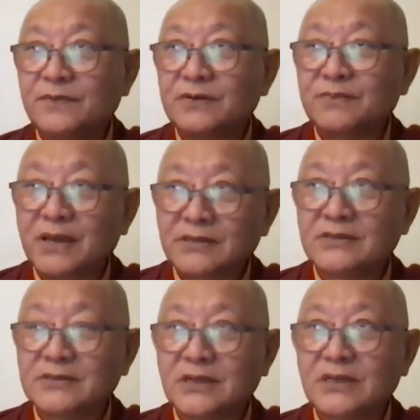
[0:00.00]

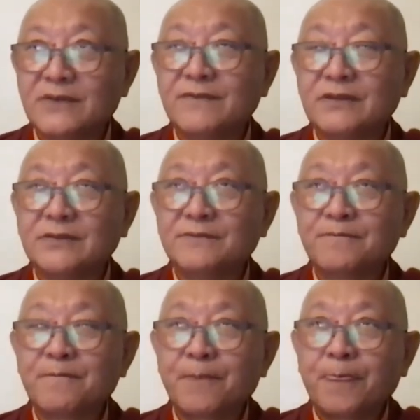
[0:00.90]
methods are given,
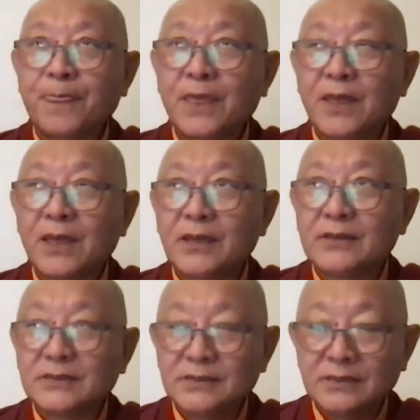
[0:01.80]

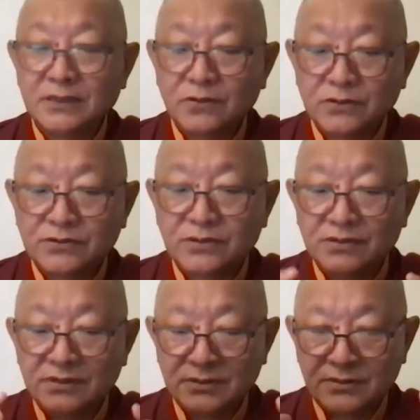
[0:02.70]
and
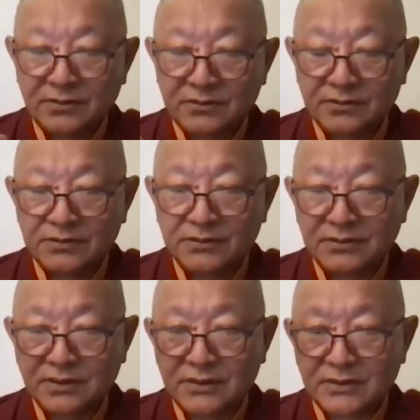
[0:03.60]
also,
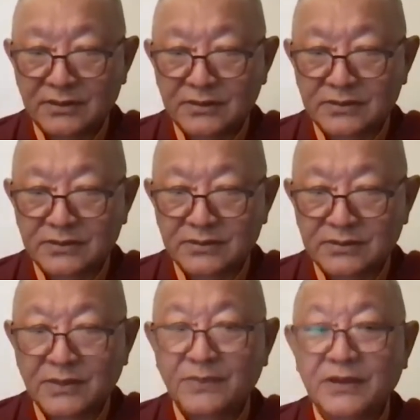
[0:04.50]

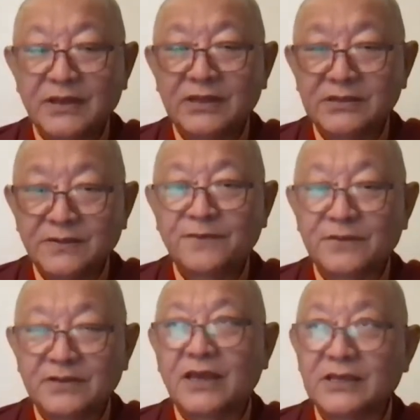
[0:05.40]
seemingly
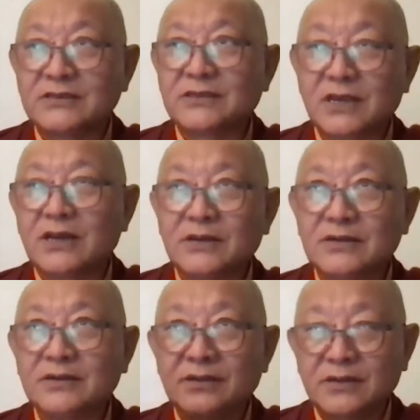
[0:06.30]
different things
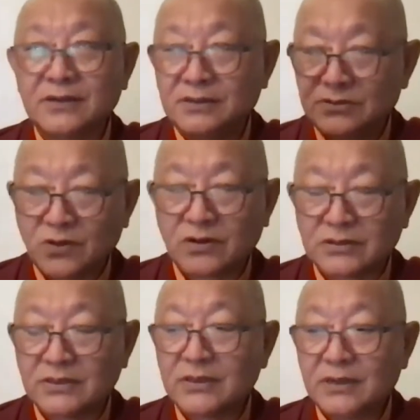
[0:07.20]
are
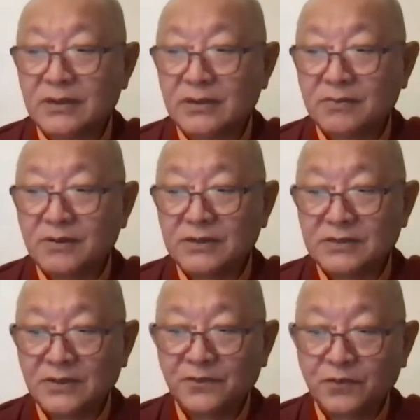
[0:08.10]
taught.
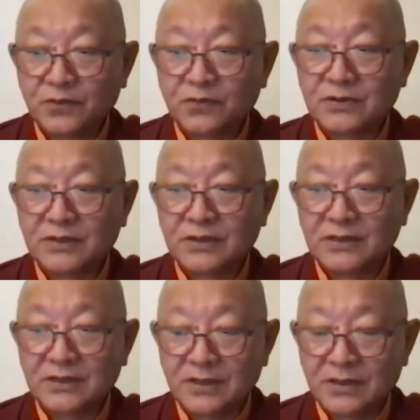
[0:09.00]
But if you look
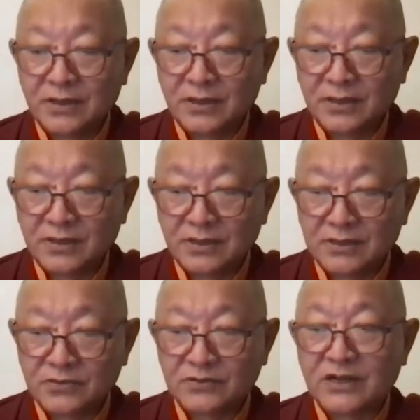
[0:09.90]
in
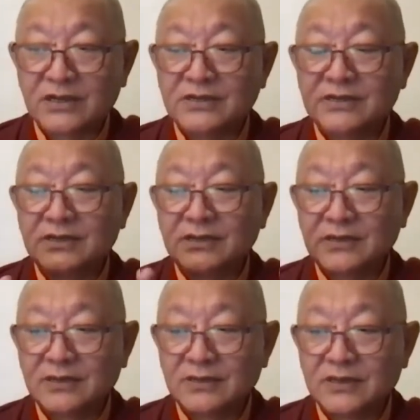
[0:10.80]
totality,
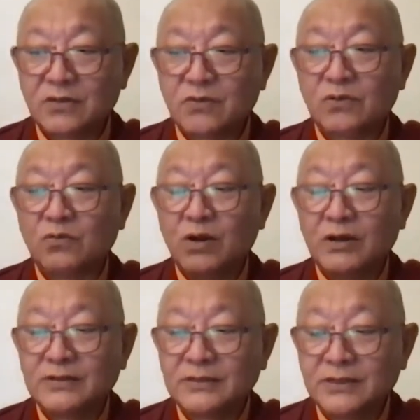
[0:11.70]
they're all
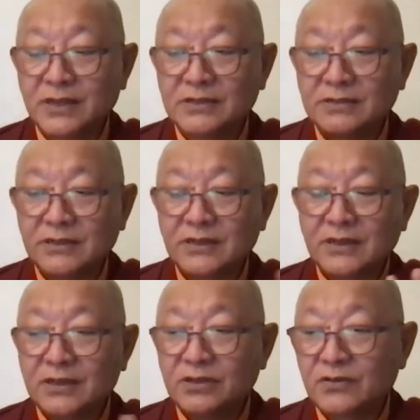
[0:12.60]
one, and
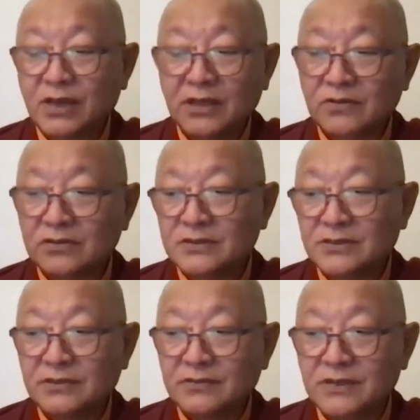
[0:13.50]
you cannot,
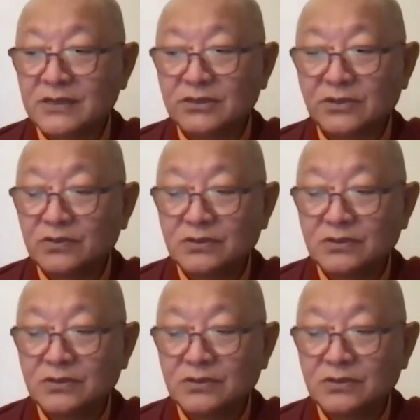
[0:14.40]
there's